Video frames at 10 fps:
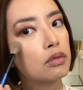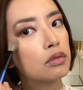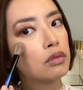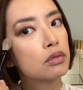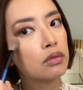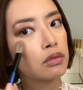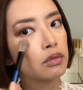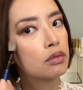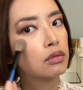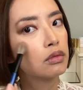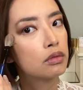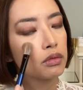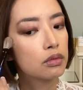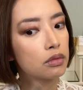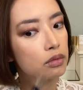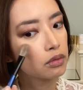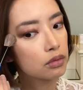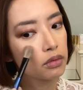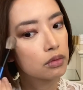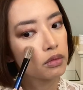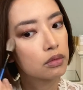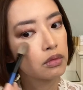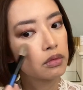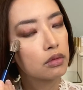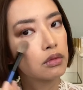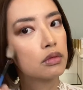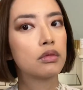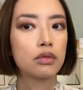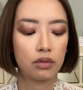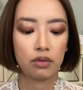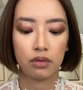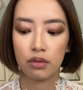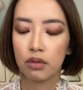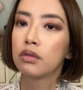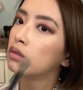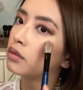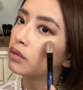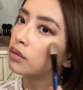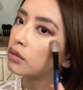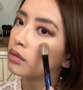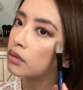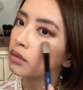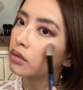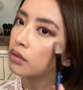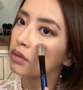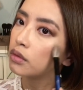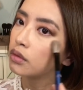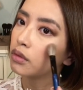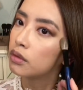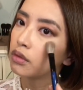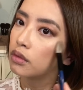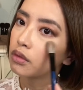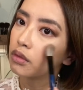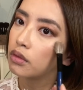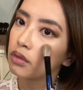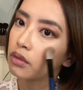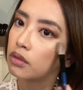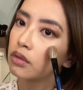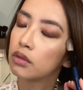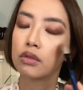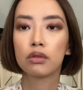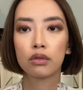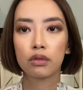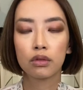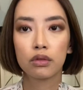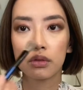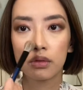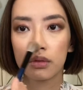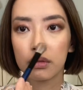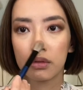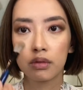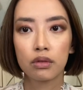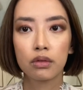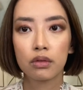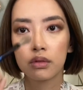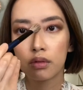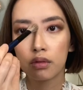Nothing is said.